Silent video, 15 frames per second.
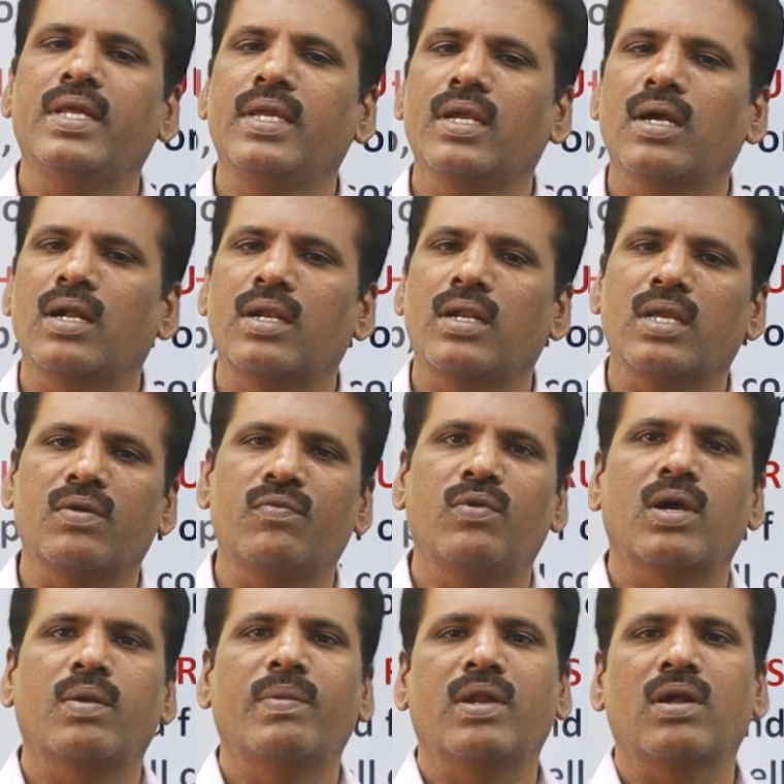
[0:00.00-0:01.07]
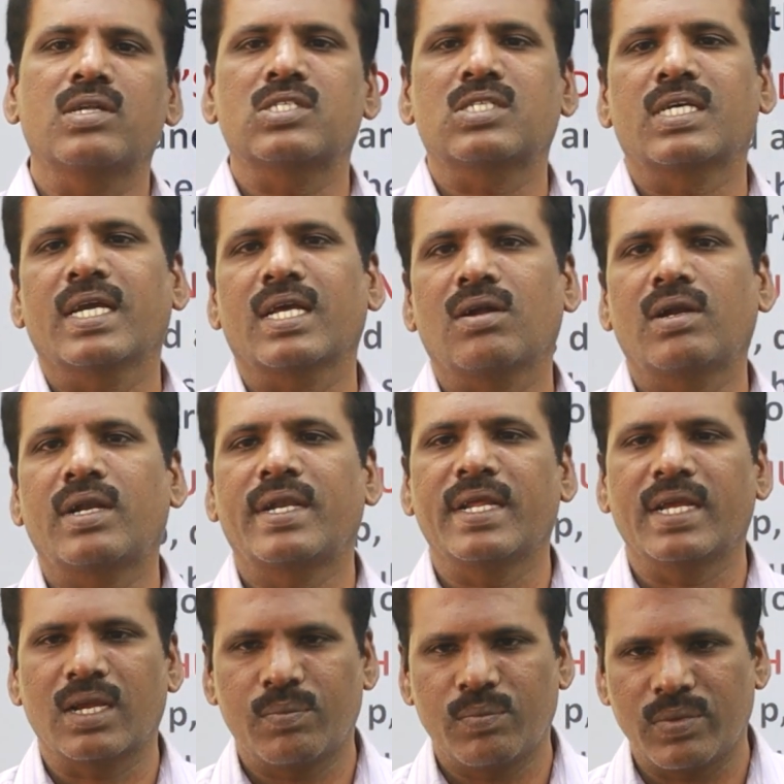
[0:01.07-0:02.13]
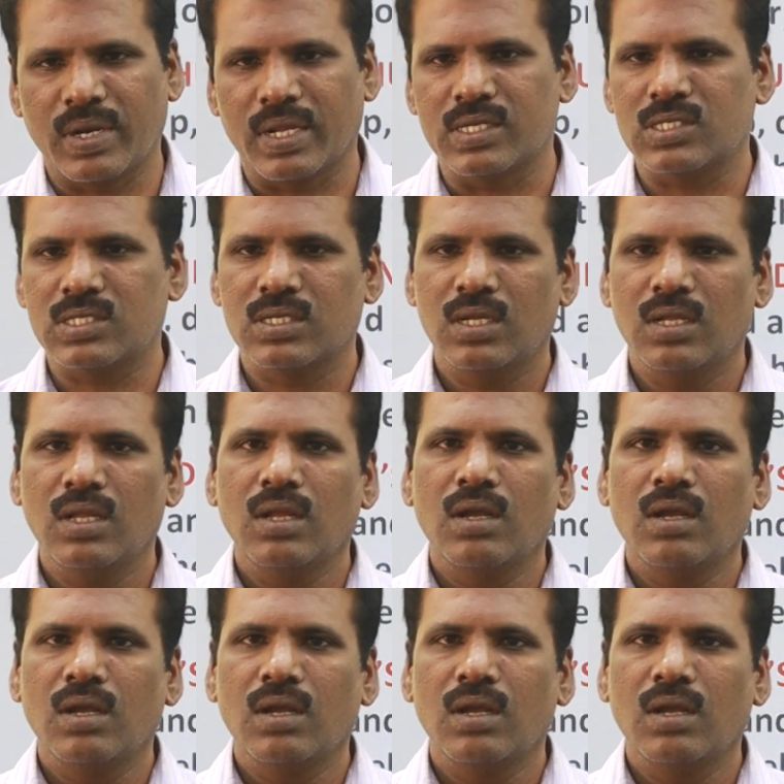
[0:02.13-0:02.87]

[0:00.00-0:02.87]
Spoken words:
d and f orbitals cannot take place